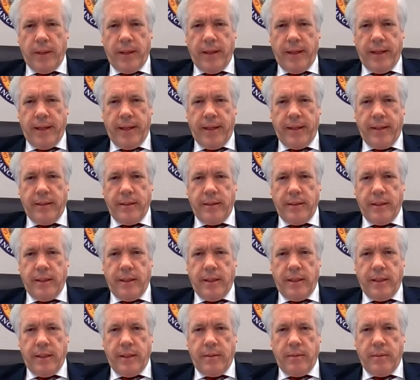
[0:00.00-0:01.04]
and
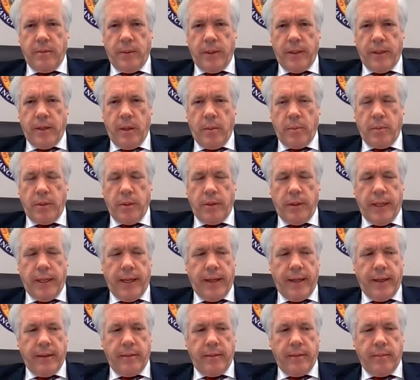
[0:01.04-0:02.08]
we hope to get
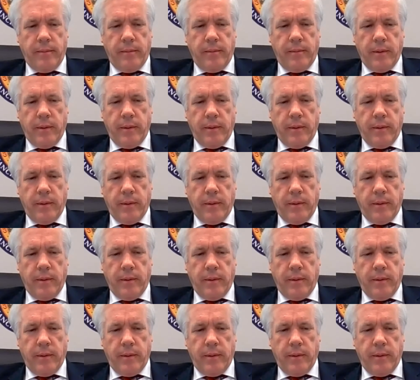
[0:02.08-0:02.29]
it